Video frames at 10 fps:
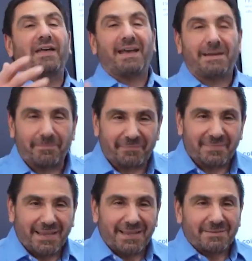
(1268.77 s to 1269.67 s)
that
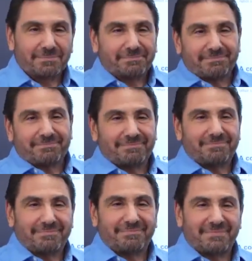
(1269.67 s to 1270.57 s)

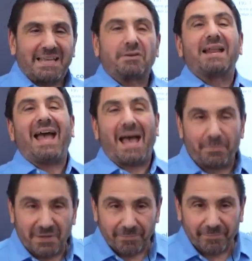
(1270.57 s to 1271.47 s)
it could
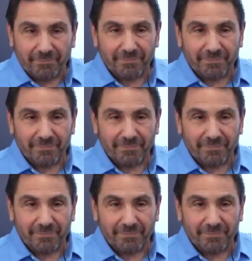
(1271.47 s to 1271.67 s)
happen.